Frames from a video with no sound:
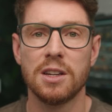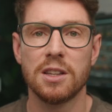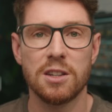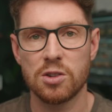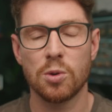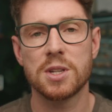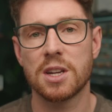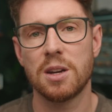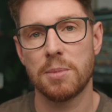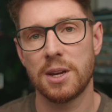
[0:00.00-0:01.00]
There's always
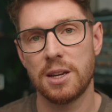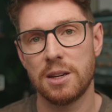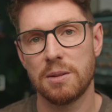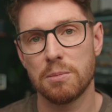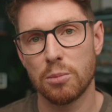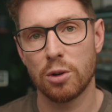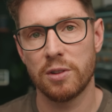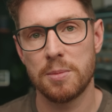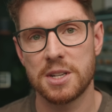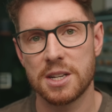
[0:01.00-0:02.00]
going to be
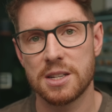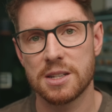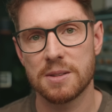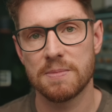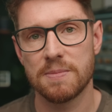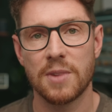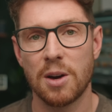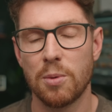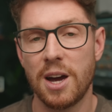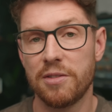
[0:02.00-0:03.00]
more images,
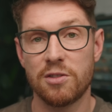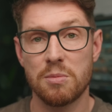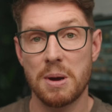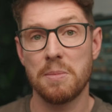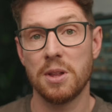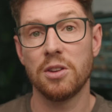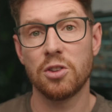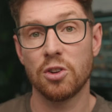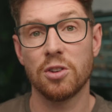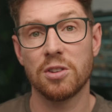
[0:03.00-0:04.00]
and we have to remember
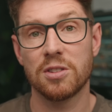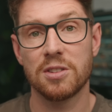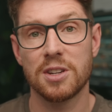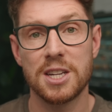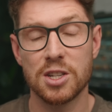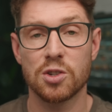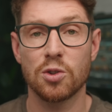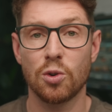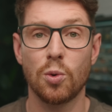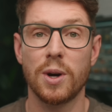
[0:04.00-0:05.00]
that done is
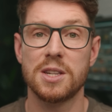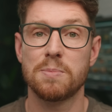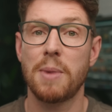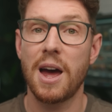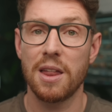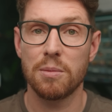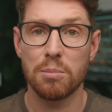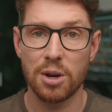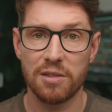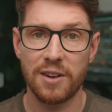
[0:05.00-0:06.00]
always better than
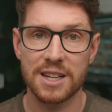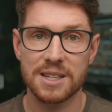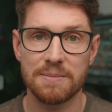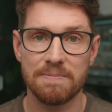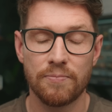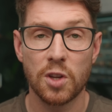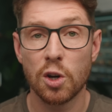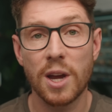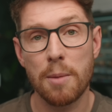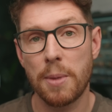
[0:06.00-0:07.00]
perfect.
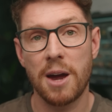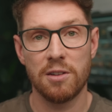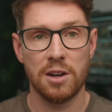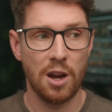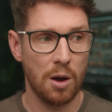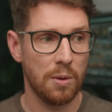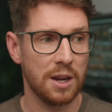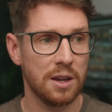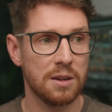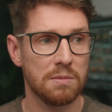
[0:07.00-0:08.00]
You'll get better at
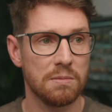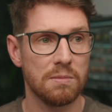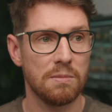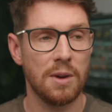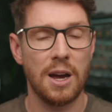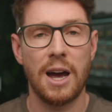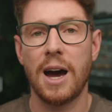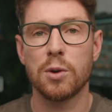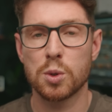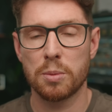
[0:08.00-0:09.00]
knowing
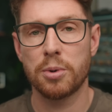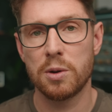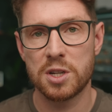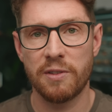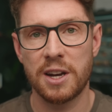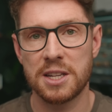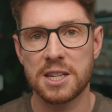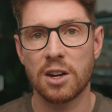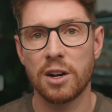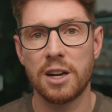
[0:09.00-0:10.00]
how to approach your
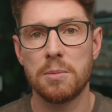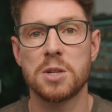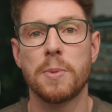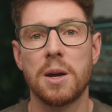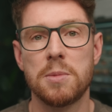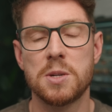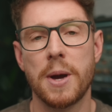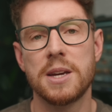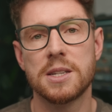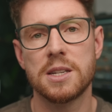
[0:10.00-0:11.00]
editing on an image by image
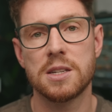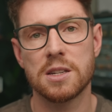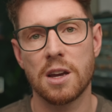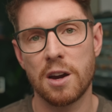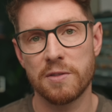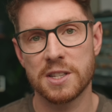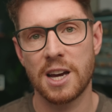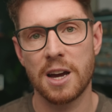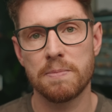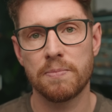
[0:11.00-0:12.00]
basis over
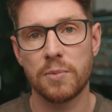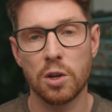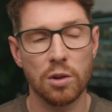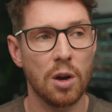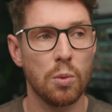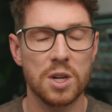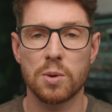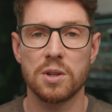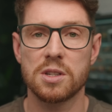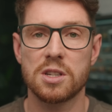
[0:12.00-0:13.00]
time. You'll know which
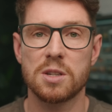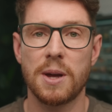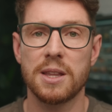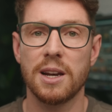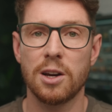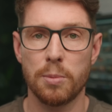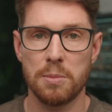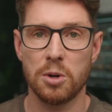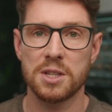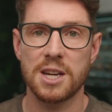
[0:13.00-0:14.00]
ones to spend a little
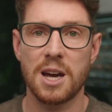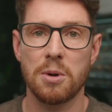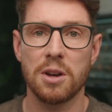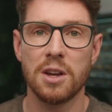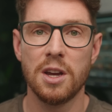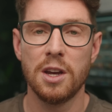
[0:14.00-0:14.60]
bit more time on.